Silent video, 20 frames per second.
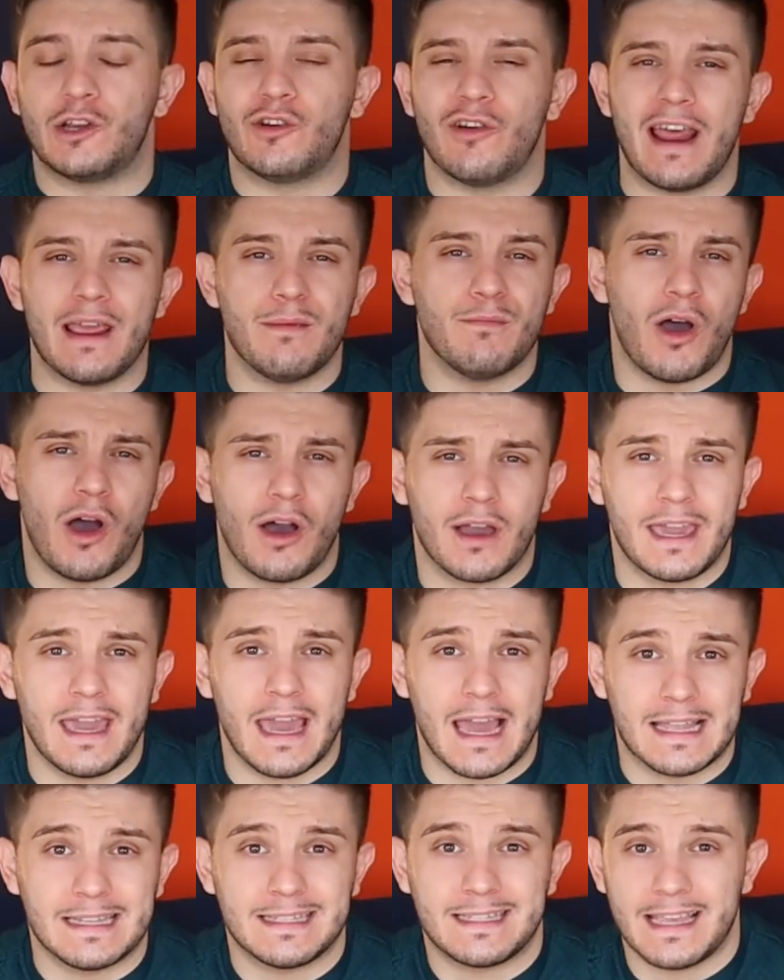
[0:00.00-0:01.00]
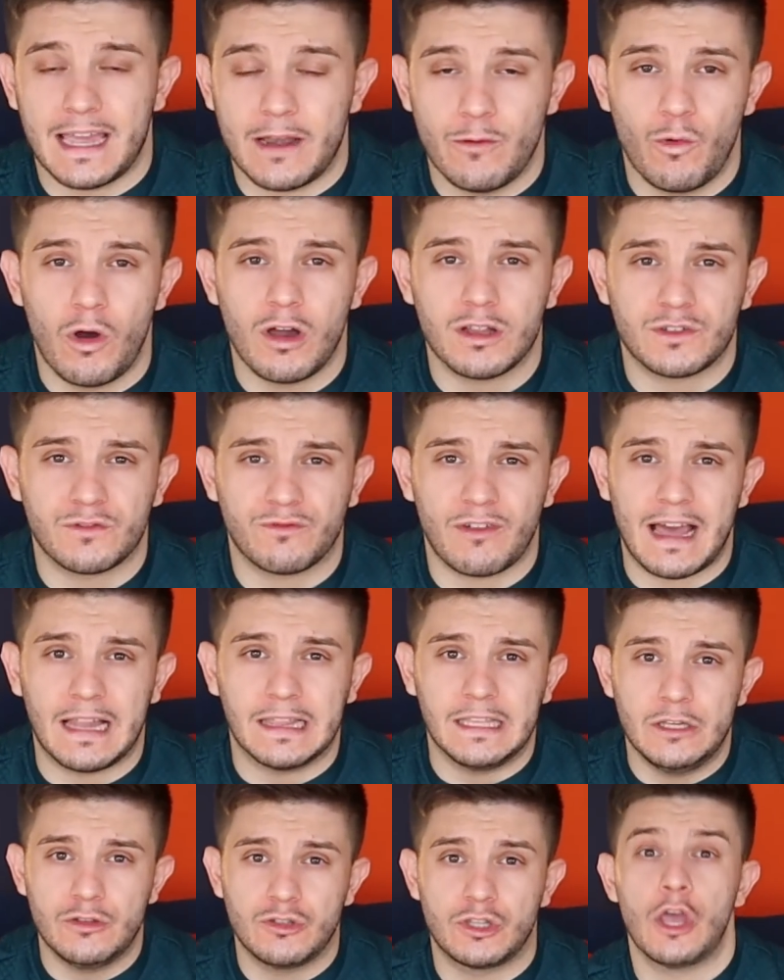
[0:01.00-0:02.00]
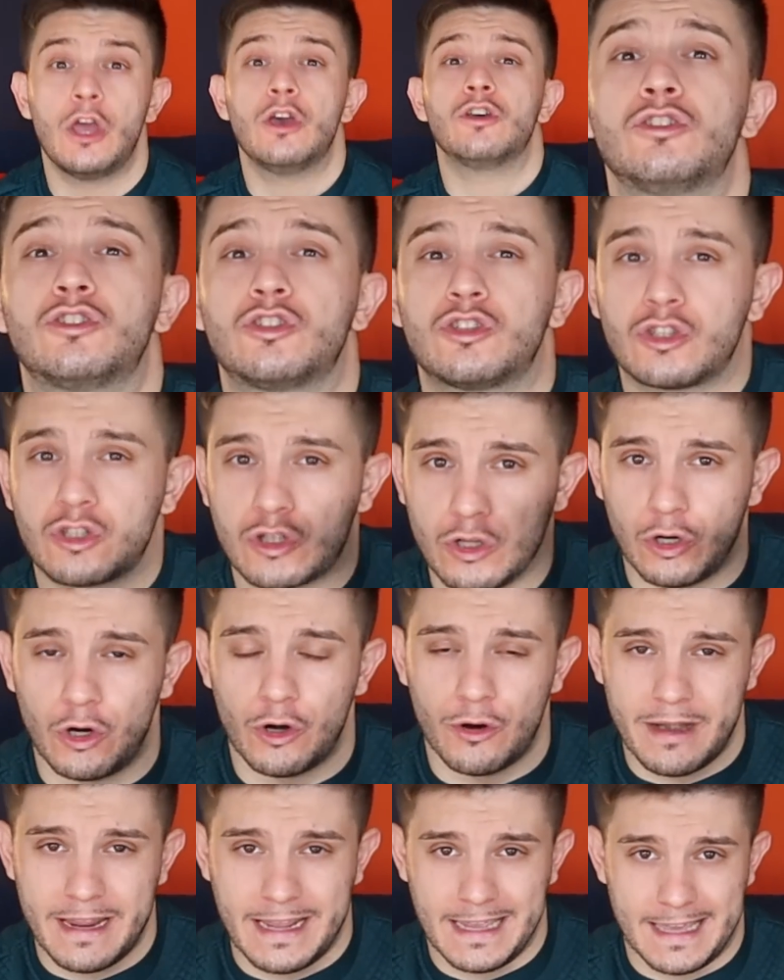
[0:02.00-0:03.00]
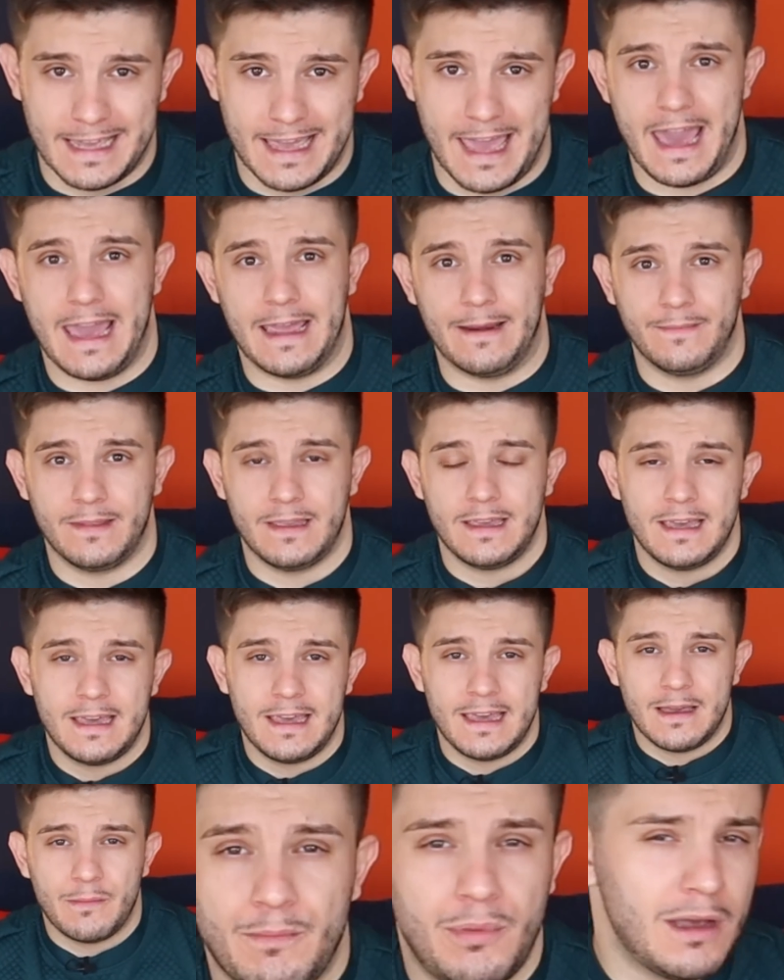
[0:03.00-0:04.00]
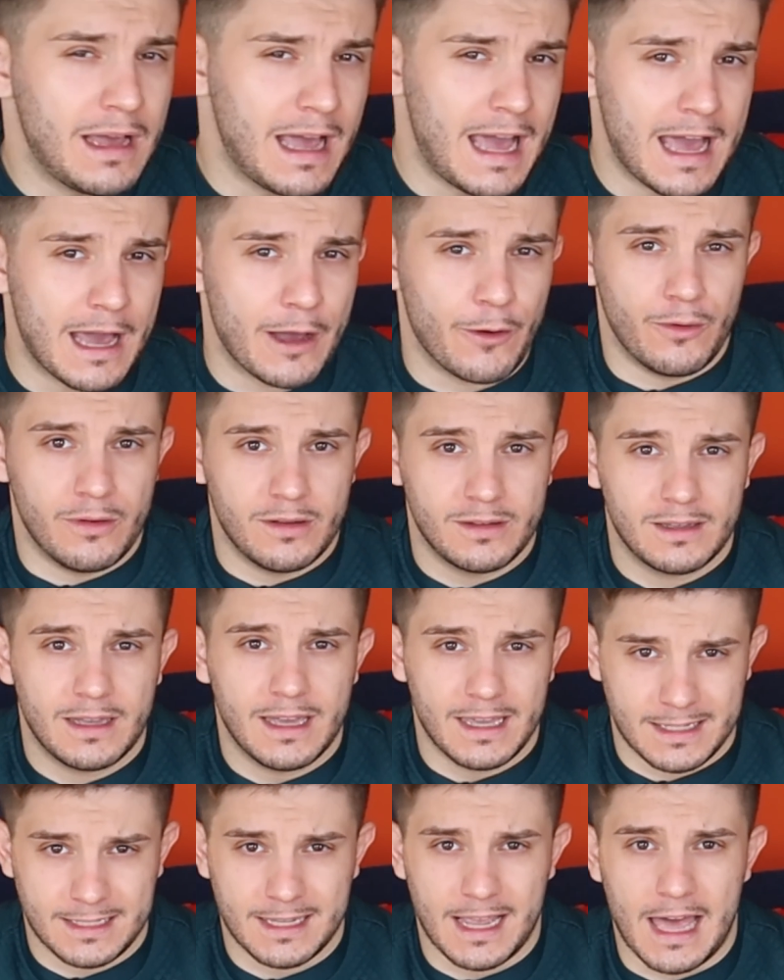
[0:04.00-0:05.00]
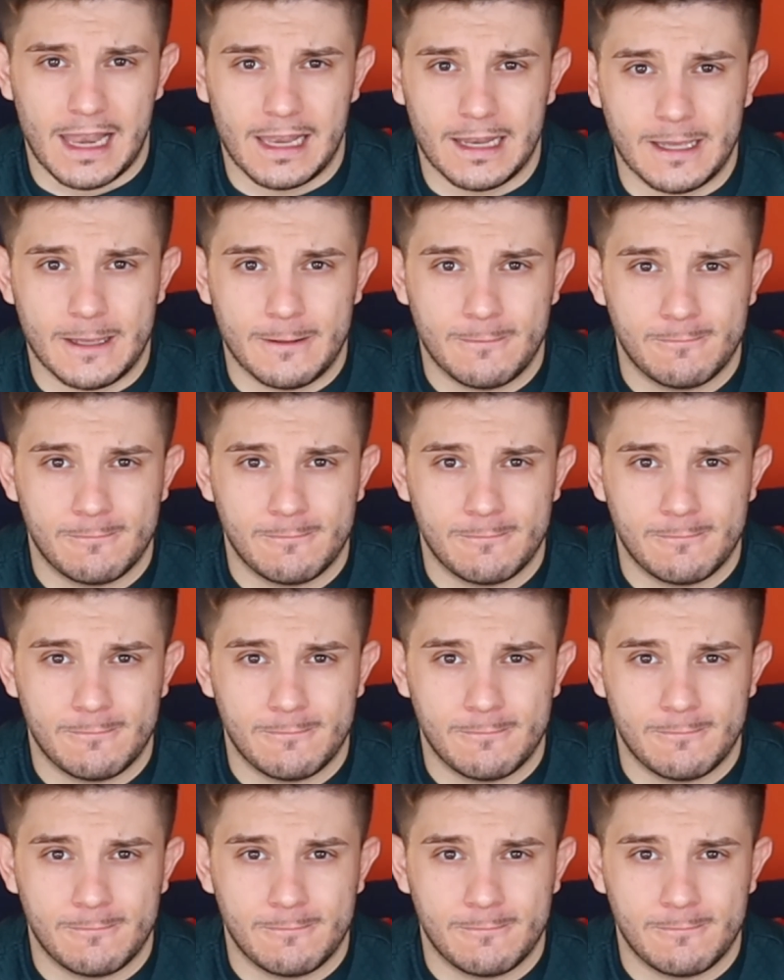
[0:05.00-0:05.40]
grey market and send watch values soaring again. But how exactly?